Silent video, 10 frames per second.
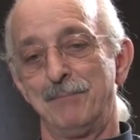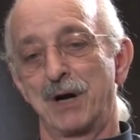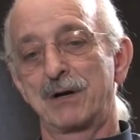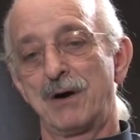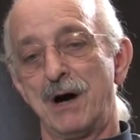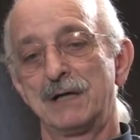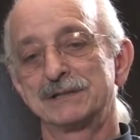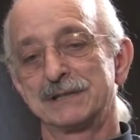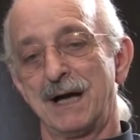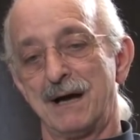
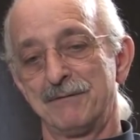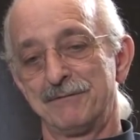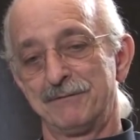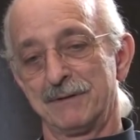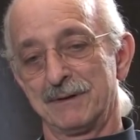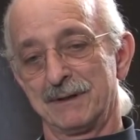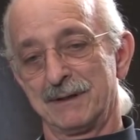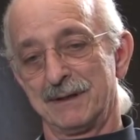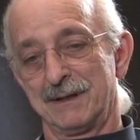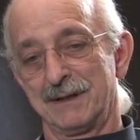because of
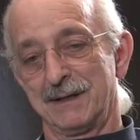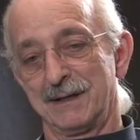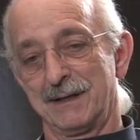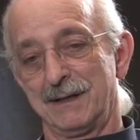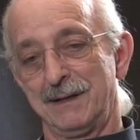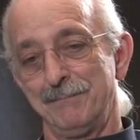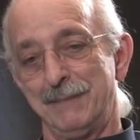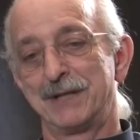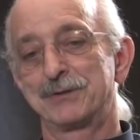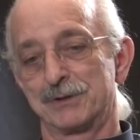
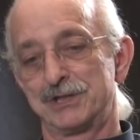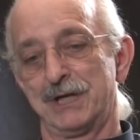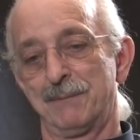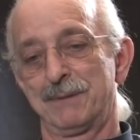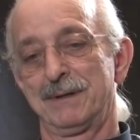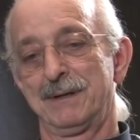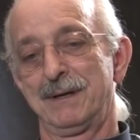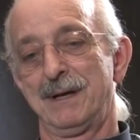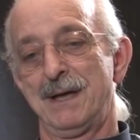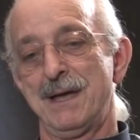mentorship,
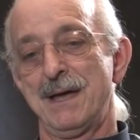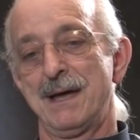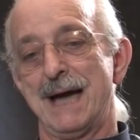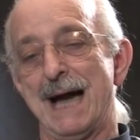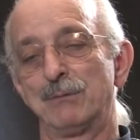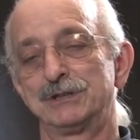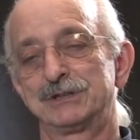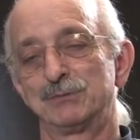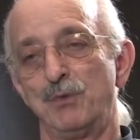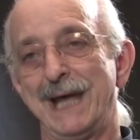I
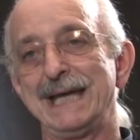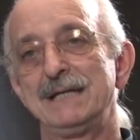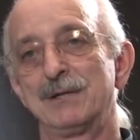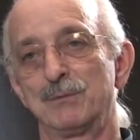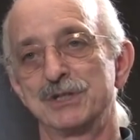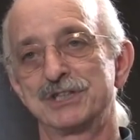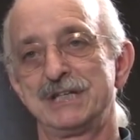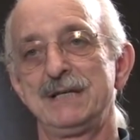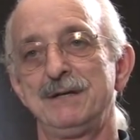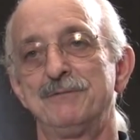was ready to
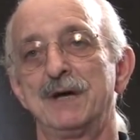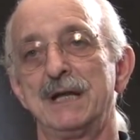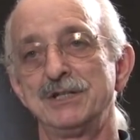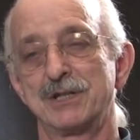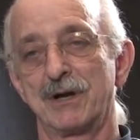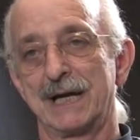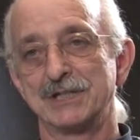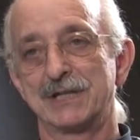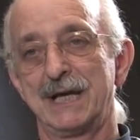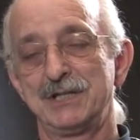receive an engineering
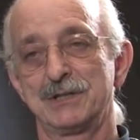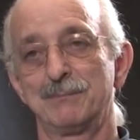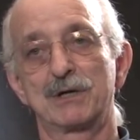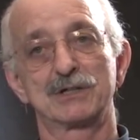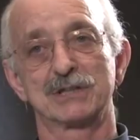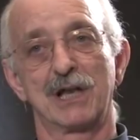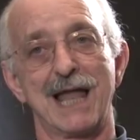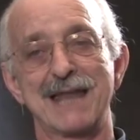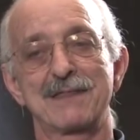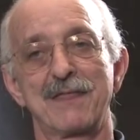education because a
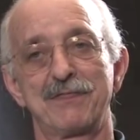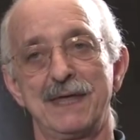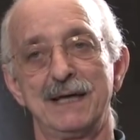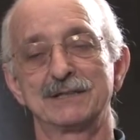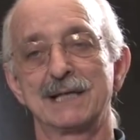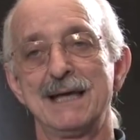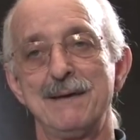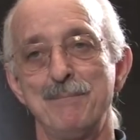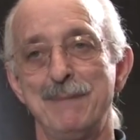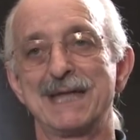lot of the things
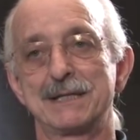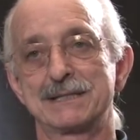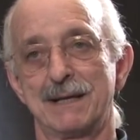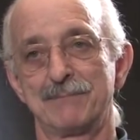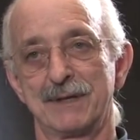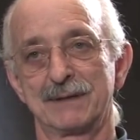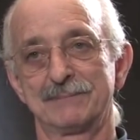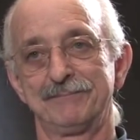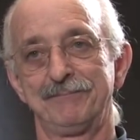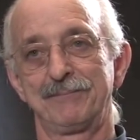meant something.
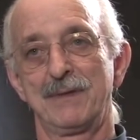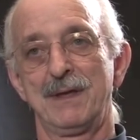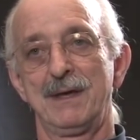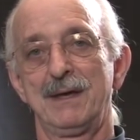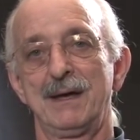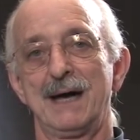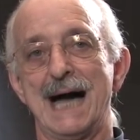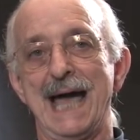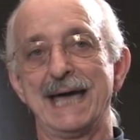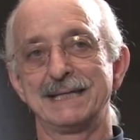
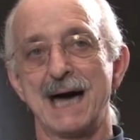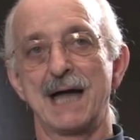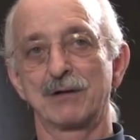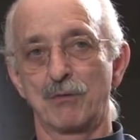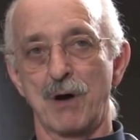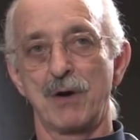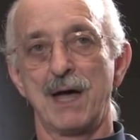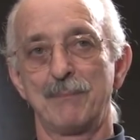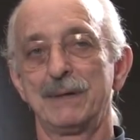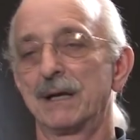I had not grown
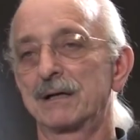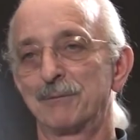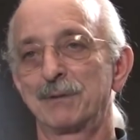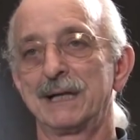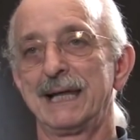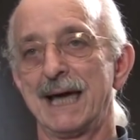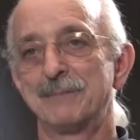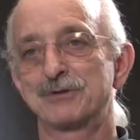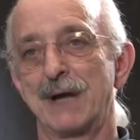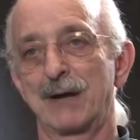up in a completely
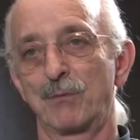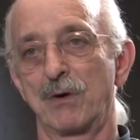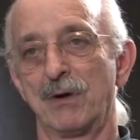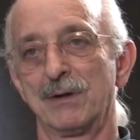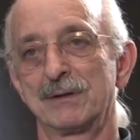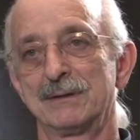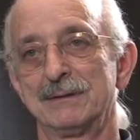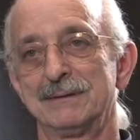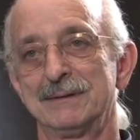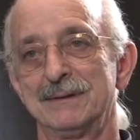abstract world.
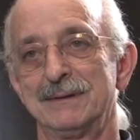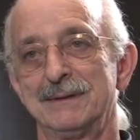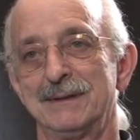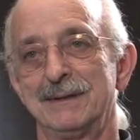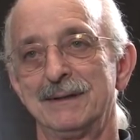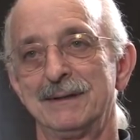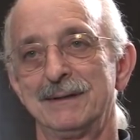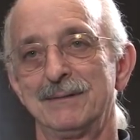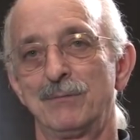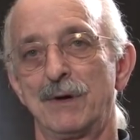
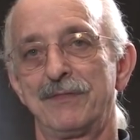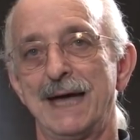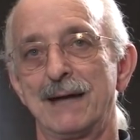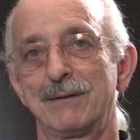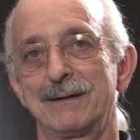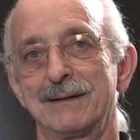What that